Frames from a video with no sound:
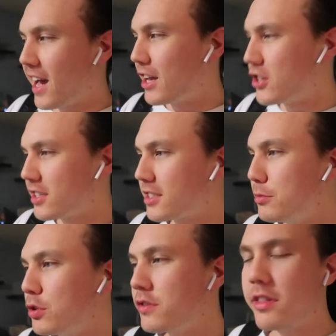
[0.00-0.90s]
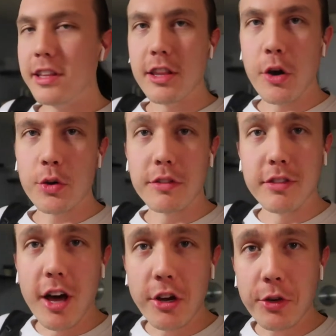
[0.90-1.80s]
I just moved the load
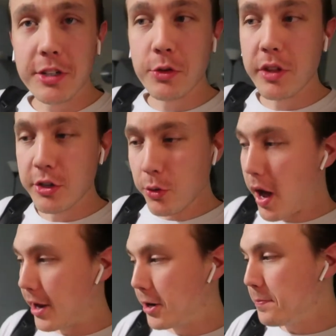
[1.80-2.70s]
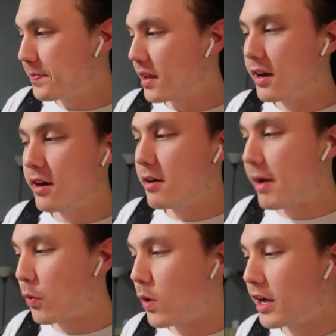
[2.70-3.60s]
of laundry to the dryer. Um,
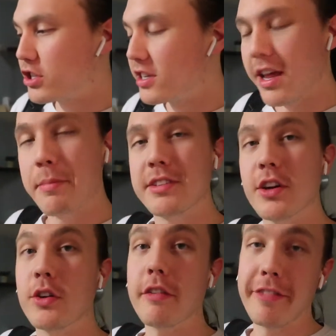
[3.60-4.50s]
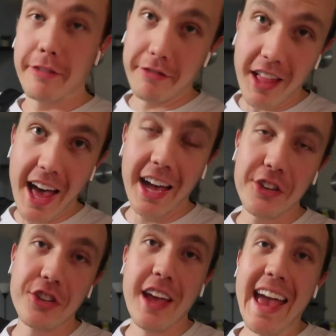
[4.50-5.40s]
I watched an episode of The
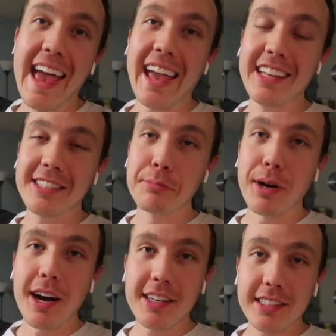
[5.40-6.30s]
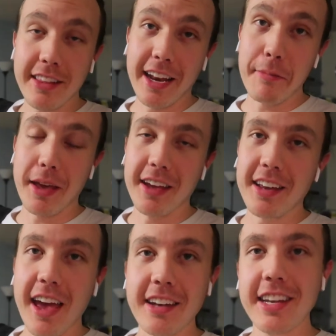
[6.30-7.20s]
Flash, ate some pasta that I made,
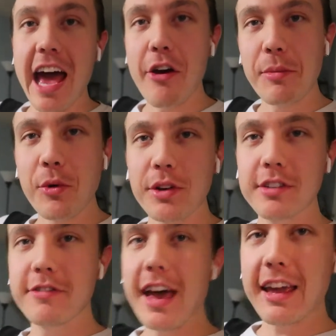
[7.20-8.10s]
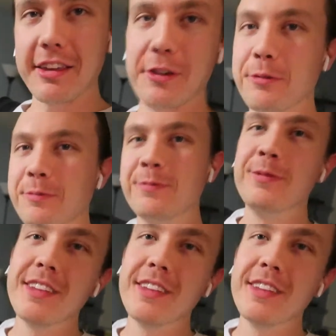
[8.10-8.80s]
and now I'm going to vacuum.